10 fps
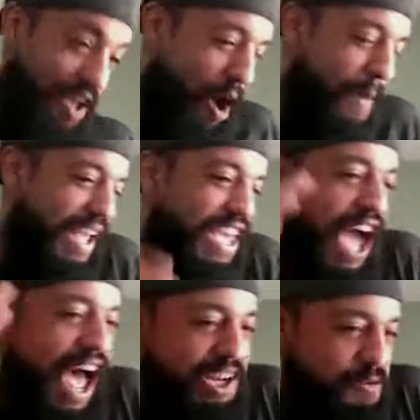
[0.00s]
oh my
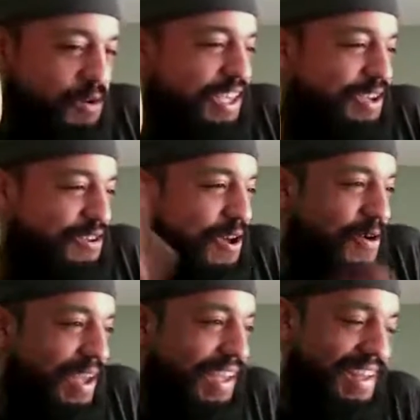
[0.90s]
gosh, what are you
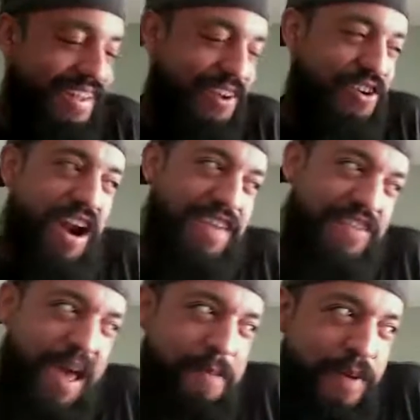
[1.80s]
doing? You're not
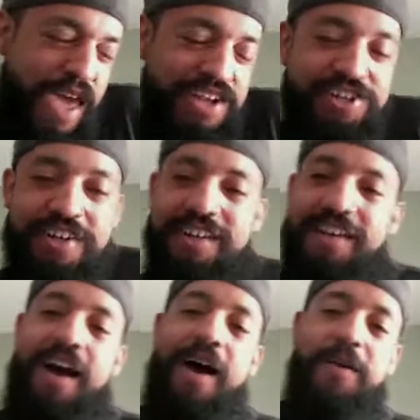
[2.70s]
even on pitch.
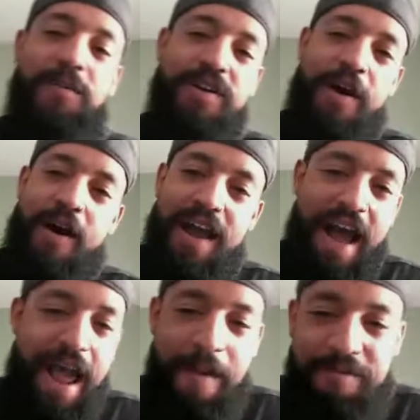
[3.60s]
But no, I
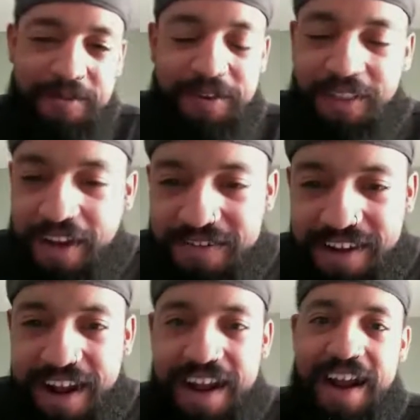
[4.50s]
absolutely loved
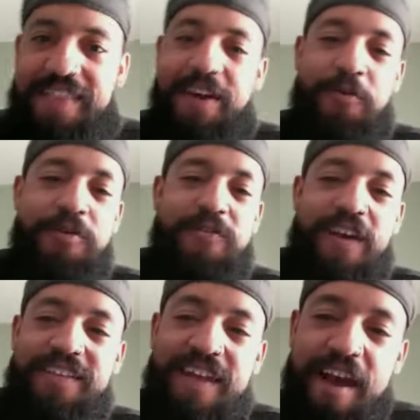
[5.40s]
it. I thought it was
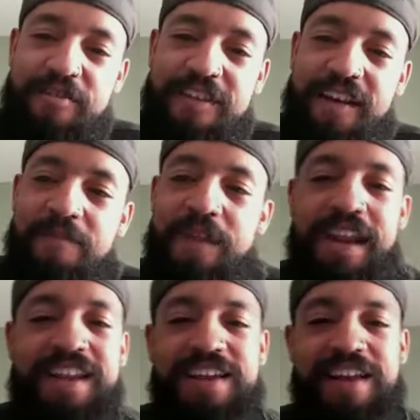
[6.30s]
fantastic.
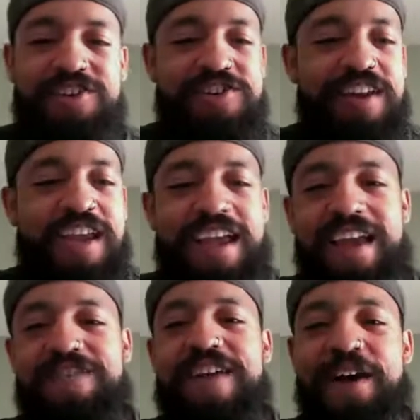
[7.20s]
And
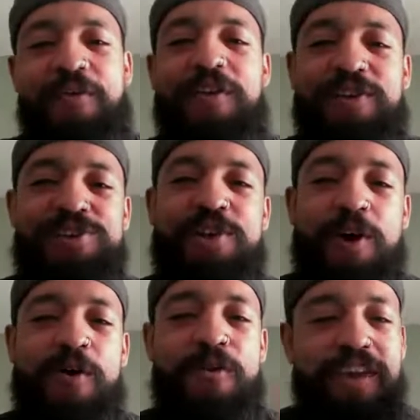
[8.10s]
if not only the
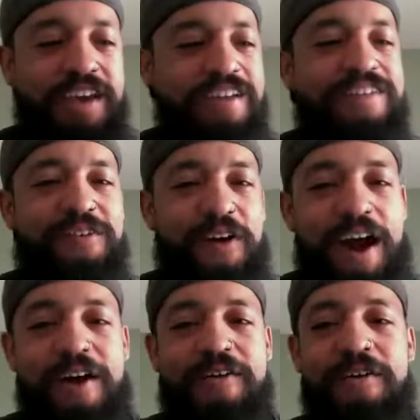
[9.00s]
show, the kids
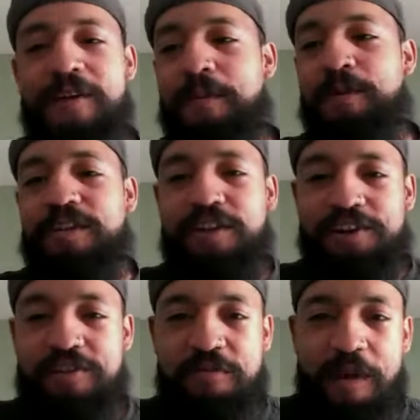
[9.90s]
around put
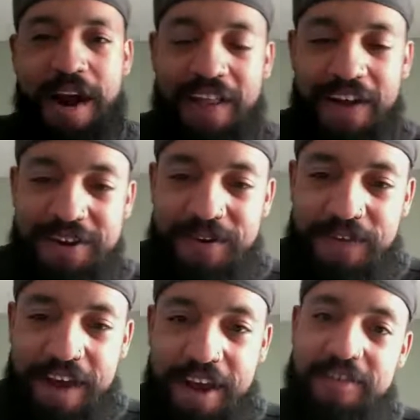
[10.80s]
such a smile on your
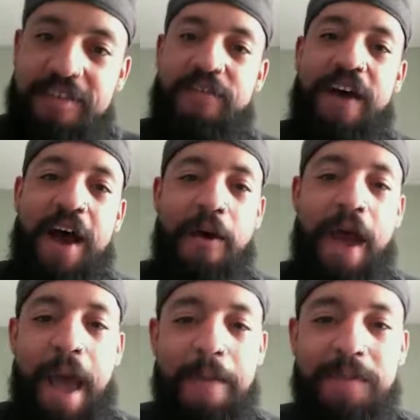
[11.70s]
face because of how
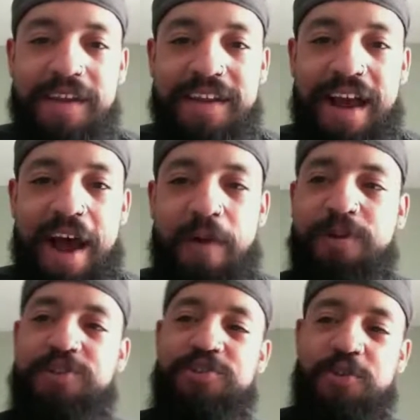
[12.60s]
happy and how
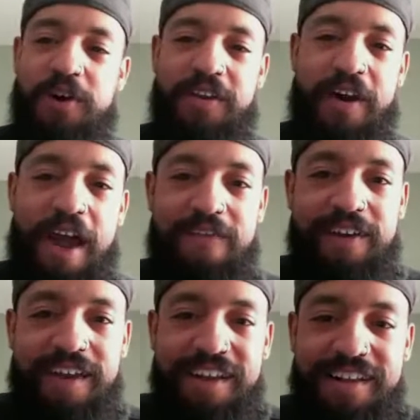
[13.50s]
much joy they're having